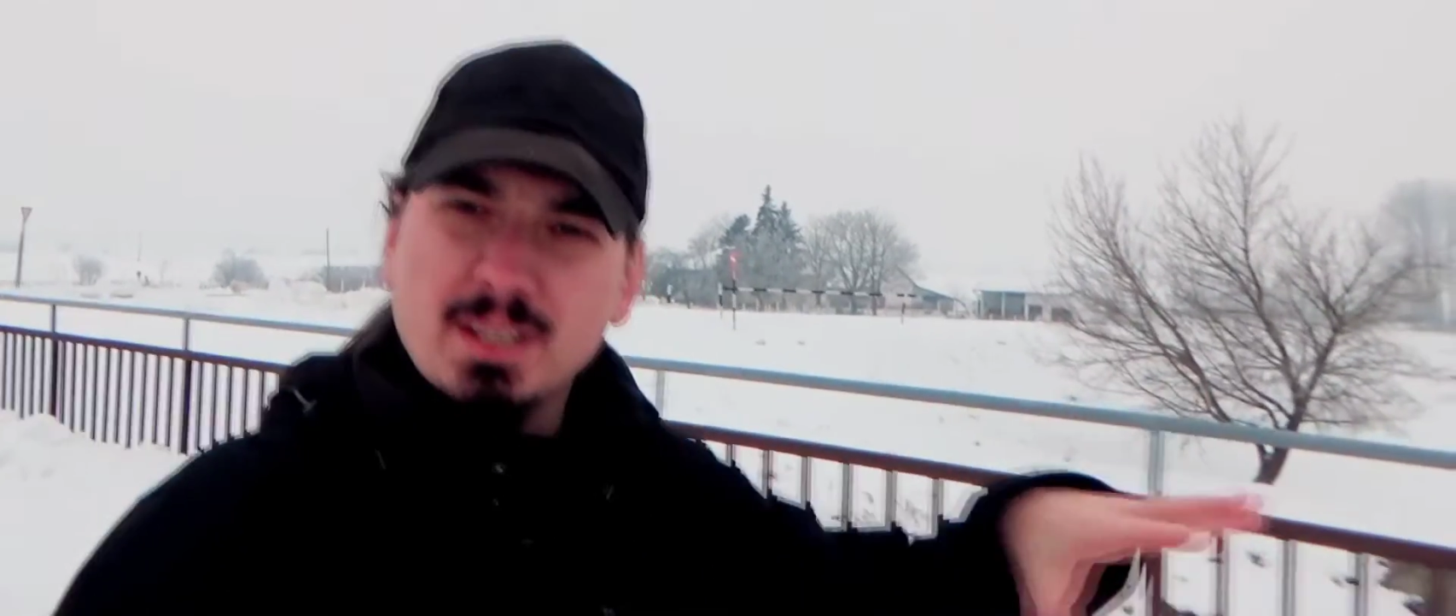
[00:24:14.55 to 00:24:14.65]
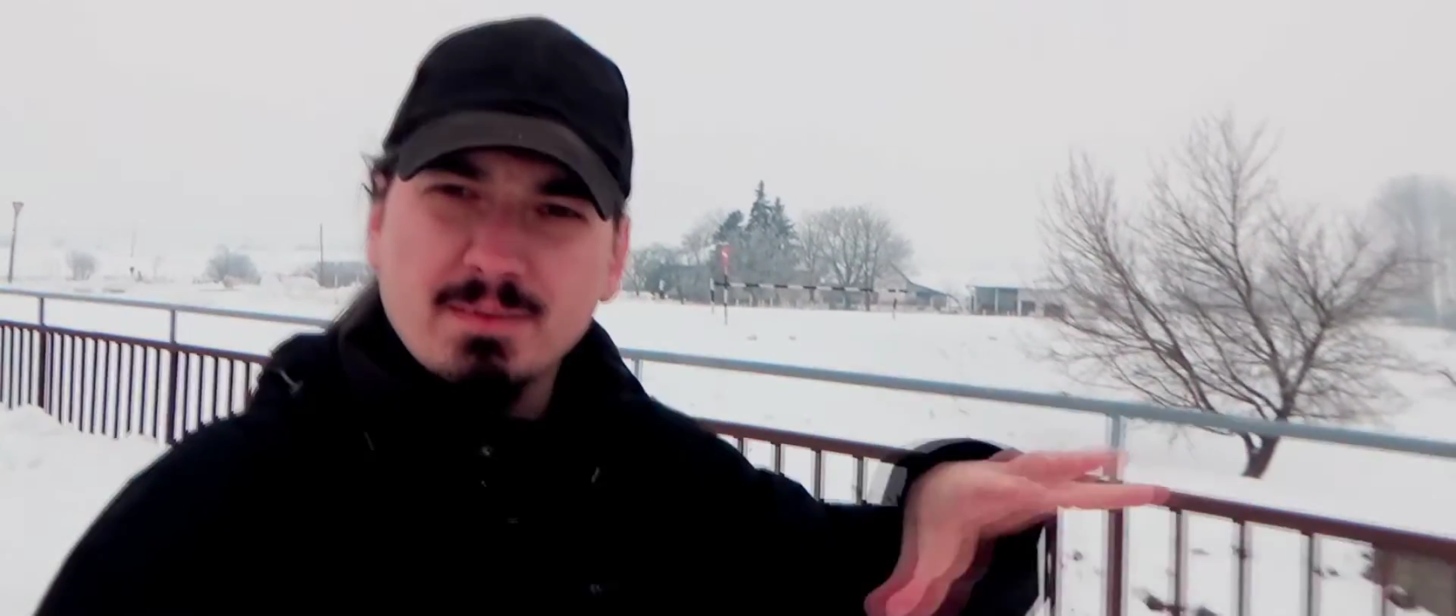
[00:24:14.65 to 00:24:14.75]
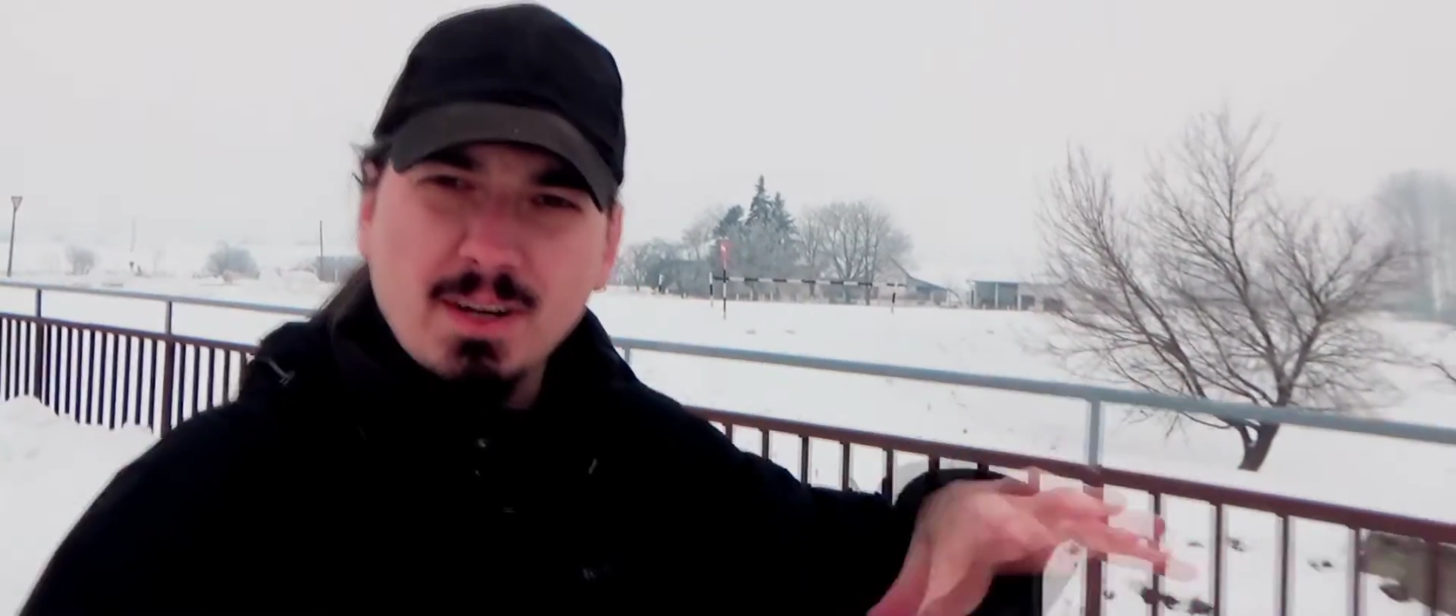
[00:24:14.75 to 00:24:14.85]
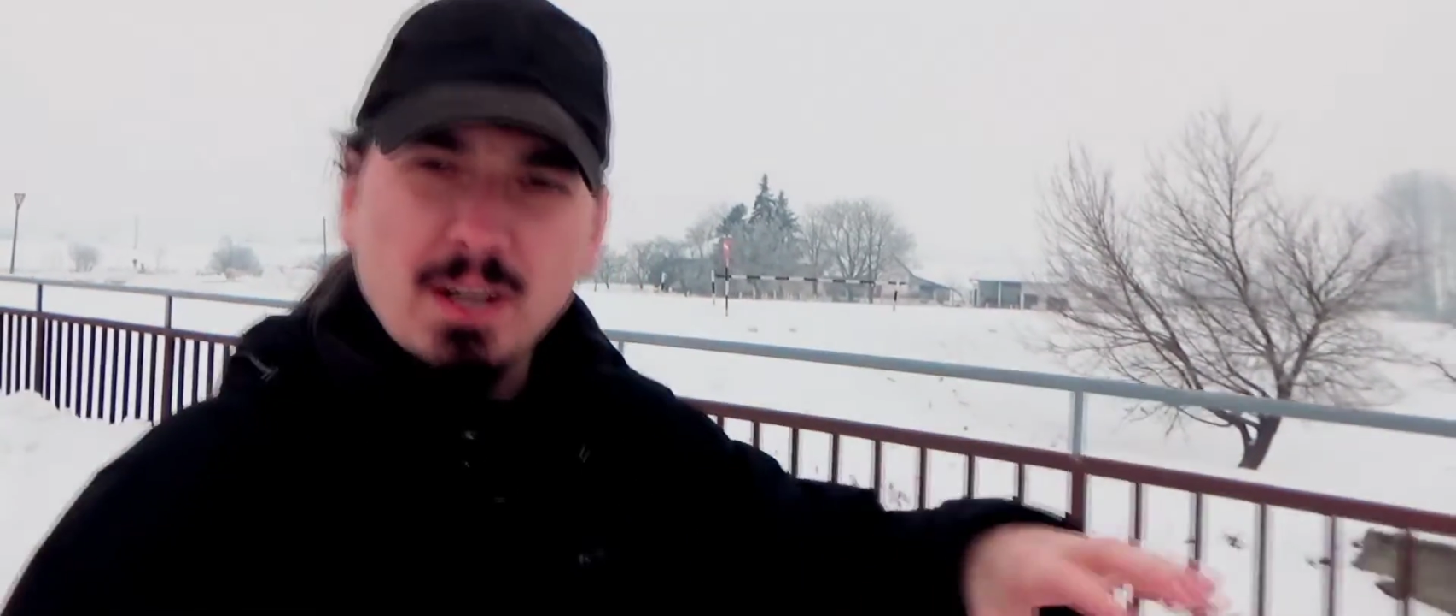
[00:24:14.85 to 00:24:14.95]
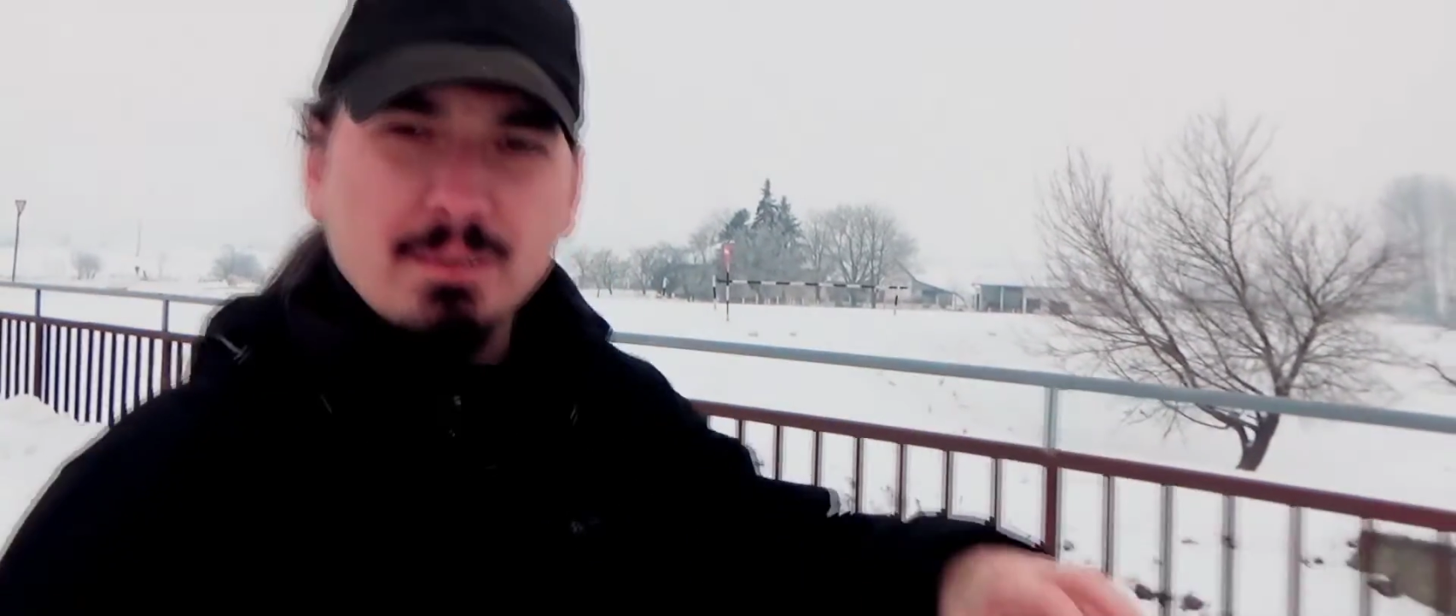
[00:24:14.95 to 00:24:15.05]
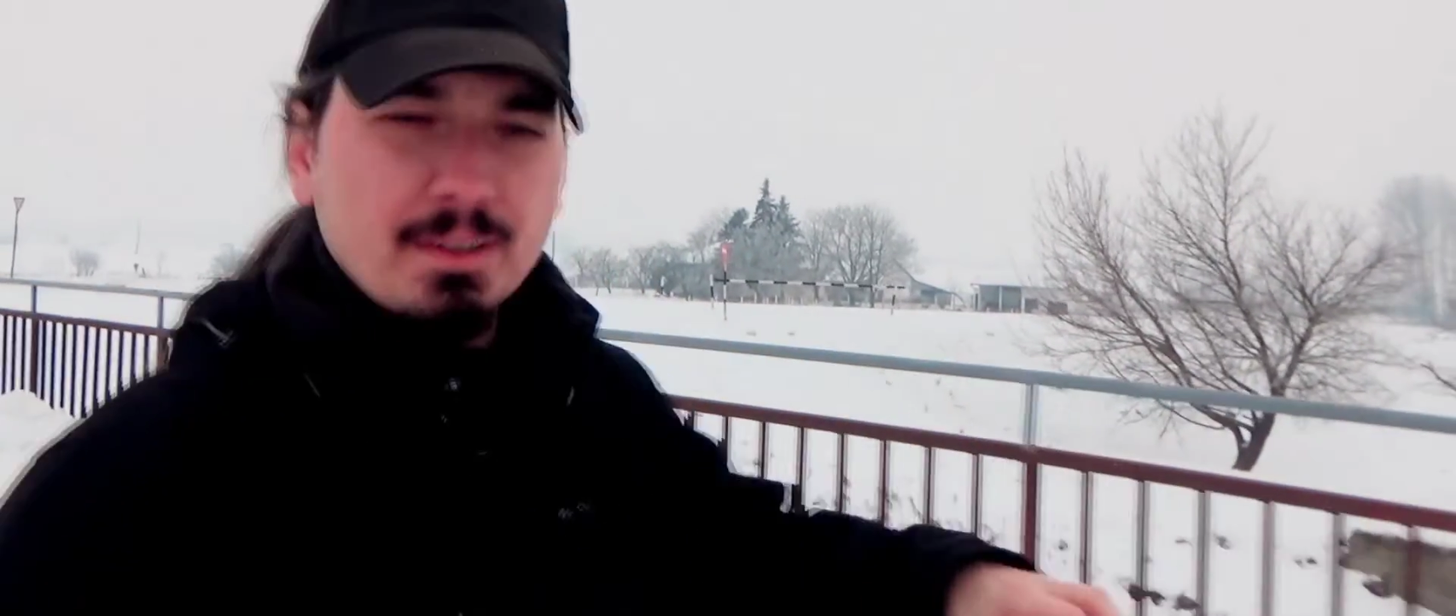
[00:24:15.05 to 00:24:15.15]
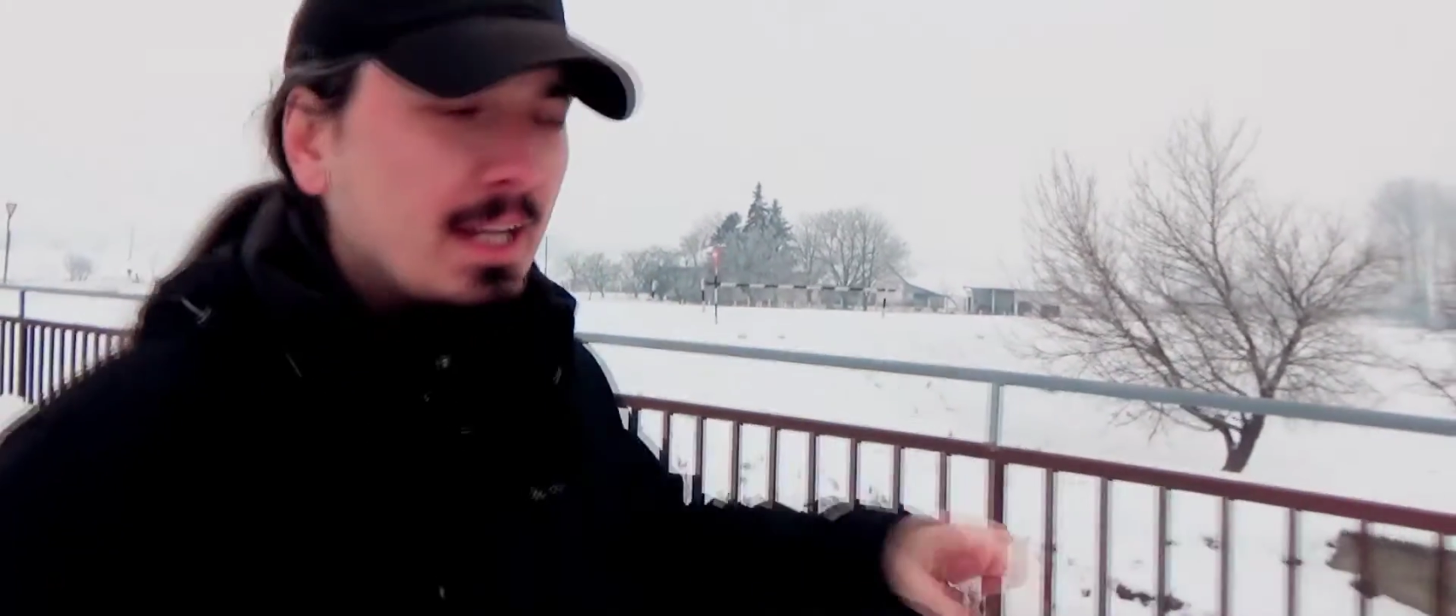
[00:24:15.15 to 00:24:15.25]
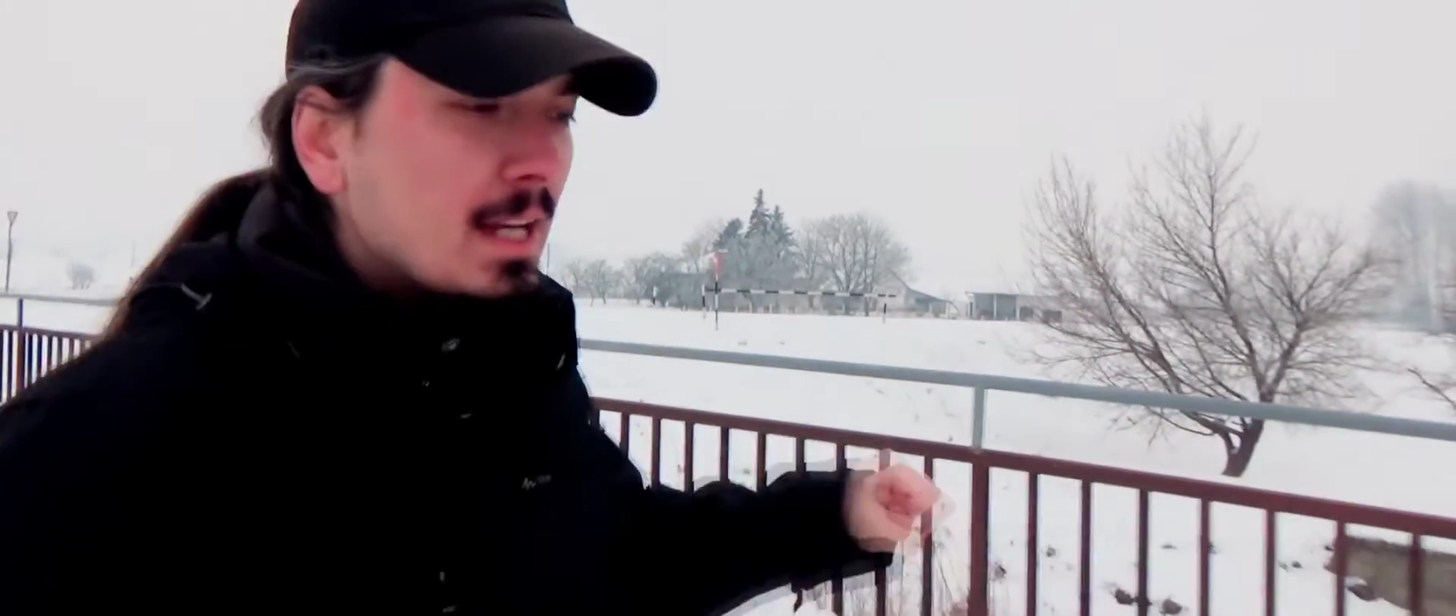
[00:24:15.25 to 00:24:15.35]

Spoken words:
of Hungary.